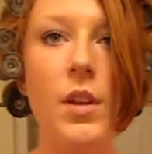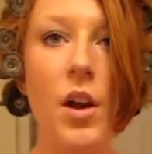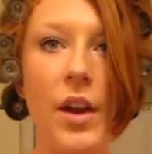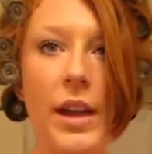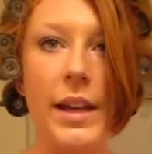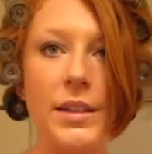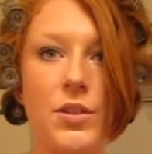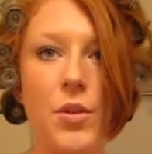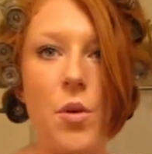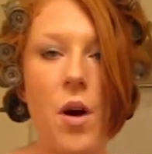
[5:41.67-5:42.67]
Alright guys,
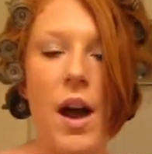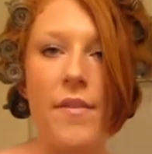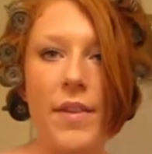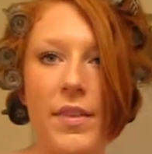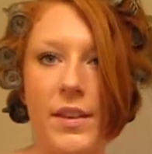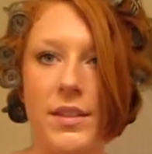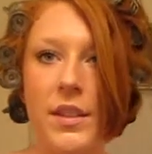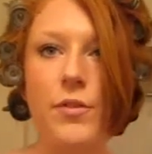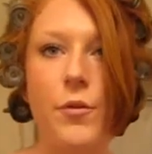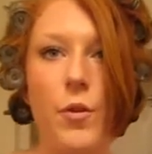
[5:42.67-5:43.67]
so I've had these
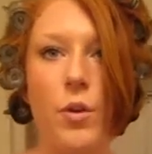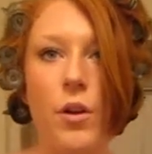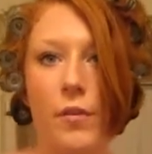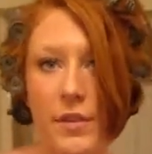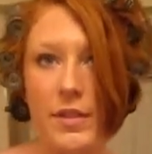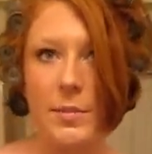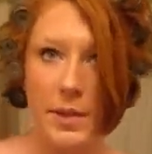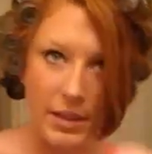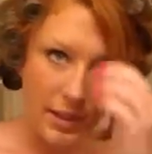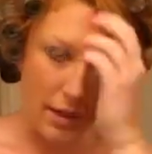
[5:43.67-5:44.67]
in for 15
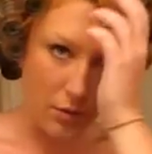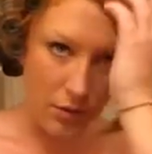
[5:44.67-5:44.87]
minutes now,